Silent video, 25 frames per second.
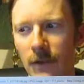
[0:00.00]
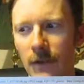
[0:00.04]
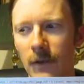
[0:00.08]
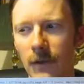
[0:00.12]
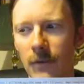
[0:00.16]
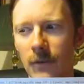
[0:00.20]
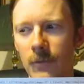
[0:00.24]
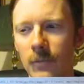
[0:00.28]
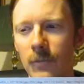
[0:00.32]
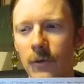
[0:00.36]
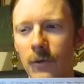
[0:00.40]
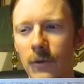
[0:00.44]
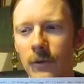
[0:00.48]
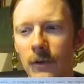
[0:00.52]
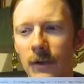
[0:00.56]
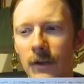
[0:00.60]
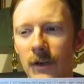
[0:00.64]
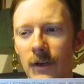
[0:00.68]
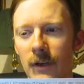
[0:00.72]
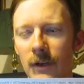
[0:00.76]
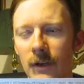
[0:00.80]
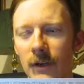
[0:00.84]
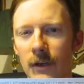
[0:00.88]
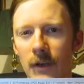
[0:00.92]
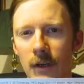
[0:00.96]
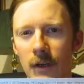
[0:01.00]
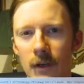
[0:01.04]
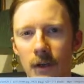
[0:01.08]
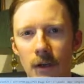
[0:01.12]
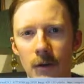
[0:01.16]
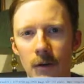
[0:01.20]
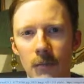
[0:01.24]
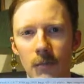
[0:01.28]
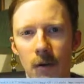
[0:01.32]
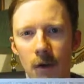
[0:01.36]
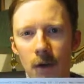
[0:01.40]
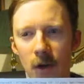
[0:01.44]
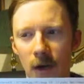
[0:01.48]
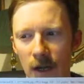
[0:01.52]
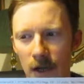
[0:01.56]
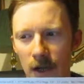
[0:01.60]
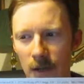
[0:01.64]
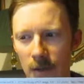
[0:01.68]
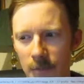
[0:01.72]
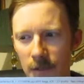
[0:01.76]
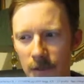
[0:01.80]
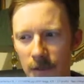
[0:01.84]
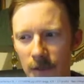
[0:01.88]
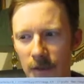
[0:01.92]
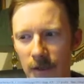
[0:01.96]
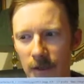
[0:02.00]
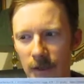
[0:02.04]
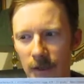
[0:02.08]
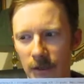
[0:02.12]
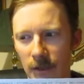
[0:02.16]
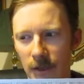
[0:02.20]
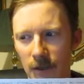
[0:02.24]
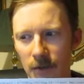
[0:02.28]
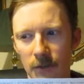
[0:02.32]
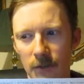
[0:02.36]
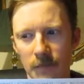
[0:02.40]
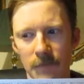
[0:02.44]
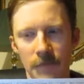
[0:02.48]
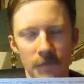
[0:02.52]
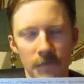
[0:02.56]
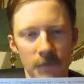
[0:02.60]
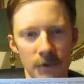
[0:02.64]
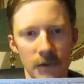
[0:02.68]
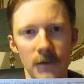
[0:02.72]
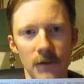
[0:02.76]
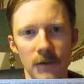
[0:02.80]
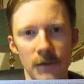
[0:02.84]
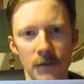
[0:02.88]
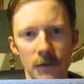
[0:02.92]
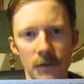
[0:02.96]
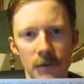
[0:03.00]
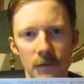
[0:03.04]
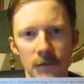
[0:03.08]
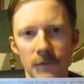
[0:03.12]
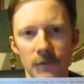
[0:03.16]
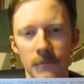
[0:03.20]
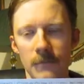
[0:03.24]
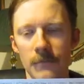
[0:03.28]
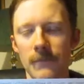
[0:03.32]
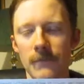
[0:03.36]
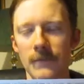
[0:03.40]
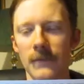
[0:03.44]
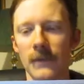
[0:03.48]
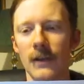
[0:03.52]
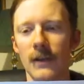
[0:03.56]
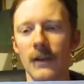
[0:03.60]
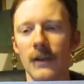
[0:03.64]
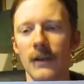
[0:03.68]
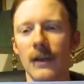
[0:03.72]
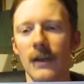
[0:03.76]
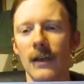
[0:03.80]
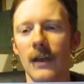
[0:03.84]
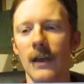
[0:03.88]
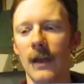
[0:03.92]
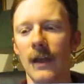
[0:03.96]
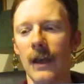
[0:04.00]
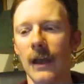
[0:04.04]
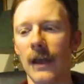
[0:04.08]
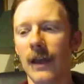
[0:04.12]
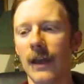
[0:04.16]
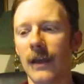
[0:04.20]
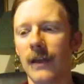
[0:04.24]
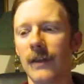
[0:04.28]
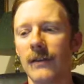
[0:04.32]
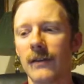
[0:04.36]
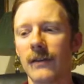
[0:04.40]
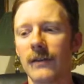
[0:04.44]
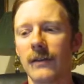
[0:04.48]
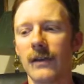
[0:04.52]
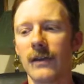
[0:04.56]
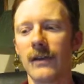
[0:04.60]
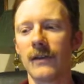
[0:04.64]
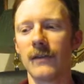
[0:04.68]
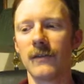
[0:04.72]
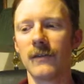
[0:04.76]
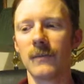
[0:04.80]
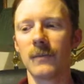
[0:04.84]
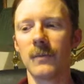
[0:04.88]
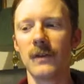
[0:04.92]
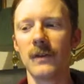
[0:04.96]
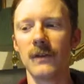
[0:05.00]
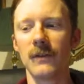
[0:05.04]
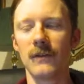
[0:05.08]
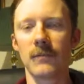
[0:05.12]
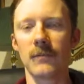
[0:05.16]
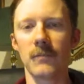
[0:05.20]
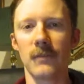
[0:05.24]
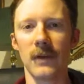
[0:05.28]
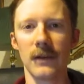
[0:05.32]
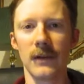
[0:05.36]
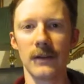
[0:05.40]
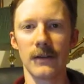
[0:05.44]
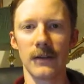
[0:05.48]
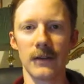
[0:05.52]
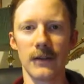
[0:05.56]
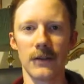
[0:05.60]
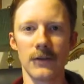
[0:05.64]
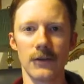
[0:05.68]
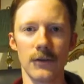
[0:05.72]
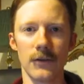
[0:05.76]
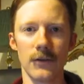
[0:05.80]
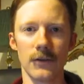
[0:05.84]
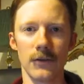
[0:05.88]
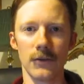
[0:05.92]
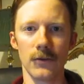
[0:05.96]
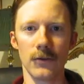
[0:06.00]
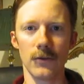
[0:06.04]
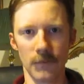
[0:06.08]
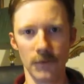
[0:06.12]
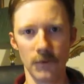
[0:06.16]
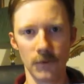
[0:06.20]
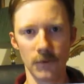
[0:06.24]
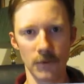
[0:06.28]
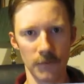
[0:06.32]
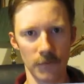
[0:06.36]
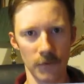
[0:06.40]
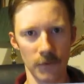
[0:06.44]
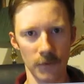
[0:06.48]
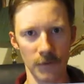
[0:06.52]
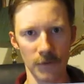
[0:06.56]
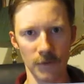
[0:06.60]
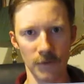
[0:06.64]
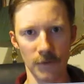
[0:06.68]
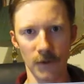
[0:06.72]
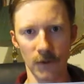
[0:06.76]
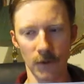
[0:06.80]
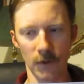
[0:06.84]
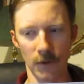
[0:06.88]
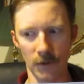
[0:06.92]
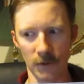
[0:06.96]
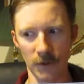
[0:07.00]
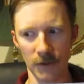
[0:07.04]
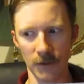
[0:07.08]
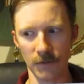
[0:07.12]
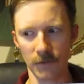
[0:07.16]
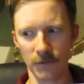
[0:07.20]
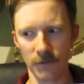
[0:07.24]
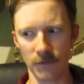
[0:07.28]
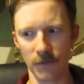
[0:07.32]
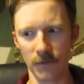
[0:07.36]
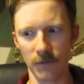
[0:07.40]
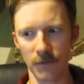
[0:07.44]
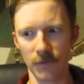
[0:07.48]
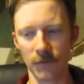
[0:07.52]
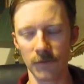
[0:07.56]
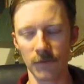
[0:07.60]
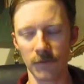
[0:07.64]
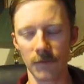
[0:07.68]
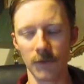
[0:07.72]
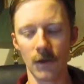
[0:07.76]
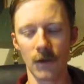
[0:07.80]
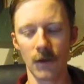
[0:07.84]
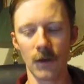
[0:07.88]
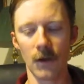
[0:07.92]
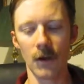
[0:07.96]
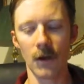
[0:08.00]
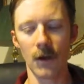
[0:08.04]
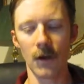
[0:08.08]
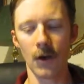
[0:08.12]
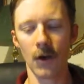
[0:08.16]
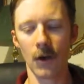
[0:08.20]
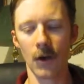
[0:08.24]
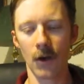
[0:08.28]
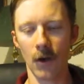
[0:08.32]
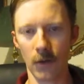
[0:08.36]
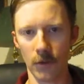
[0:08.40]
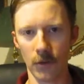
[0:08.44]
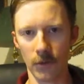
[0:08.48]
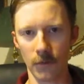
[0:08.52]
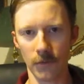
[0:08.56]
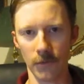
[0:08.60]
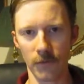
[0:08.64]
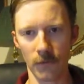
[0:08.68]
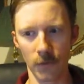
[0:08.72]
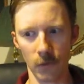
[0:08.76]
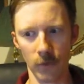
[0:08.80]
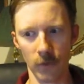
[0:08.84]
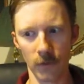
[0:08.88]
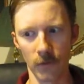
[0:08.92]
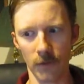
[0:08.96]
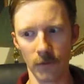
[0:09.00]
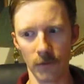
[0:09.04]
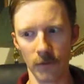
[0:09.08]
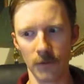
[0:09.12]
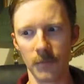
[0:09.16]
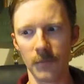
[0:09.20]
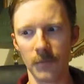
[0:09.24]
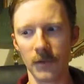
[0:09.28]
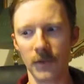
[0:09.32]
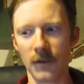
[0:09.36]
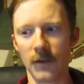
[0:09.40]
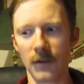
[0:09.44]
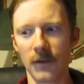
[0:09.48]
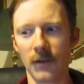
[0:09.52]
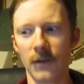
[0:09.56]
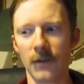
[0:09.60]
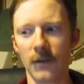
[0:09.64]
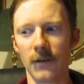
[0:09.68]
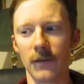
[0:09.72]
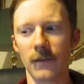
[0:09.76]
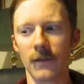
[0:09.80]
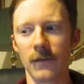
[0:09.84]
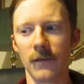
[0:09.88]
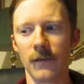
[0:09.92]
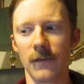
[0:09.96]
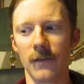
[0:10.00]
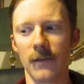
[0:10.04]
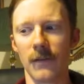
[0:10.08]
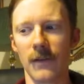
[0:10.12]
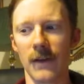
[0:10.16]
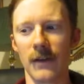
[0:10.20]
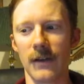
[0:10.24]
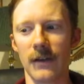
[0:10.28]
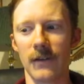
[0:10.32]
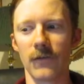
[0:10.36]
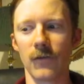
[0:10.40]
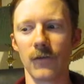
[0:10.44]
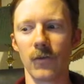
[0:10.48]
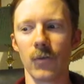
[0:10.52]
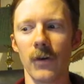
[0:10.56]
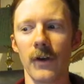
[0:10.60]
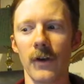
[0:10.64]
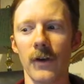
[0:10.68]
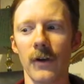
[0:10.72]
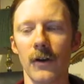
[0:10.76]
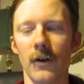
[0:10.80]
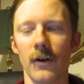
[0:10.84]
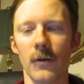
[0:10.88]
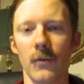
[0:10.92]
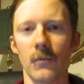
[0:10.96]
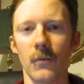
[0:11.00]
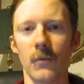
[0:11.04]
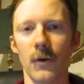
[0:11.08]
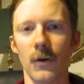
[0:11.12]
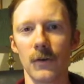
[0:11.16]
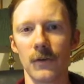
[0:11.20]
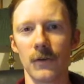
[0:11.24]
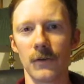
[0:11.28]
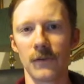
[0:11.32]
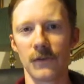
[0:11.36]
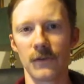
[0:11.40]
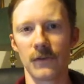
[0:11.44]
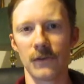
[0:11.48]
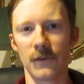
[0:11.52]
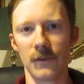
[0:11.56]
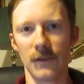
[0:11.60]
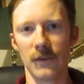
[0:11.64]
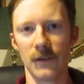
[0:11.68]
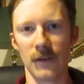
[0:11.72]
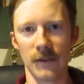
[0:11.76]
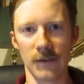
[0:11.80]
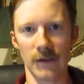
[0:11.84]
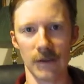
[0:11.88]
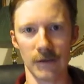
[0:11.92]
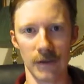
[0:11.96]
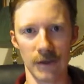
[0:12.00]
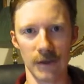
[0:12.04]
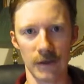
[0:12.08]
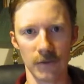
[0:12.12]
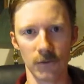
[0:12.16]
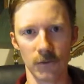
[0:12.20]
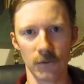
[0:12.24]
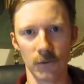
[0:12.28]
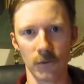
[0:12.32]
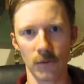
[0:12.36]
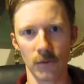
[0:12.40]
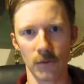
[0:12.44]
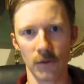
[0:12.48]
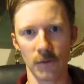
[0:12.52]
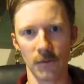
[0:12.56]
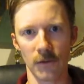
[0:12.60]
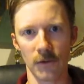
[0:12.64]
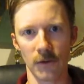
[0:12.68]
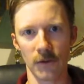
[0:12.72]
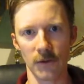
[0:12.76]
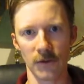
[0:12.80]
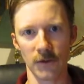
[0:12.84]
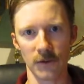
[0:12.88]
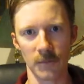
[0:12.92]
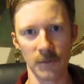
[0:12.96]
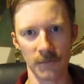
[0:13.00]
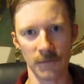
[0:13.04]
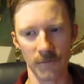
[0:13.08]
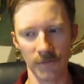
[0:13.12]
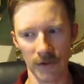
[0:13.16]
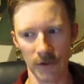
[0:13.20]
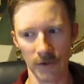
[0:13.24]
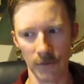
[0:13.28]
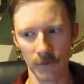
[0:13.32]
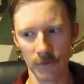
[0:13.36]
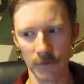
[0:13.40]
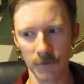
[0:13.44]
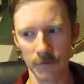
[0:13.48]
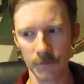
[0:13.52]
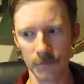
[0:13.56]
Buddha, Mohammed, and other figures, and he speaks mainly to university audiences all over the world because that is where most intellectuals are to be found.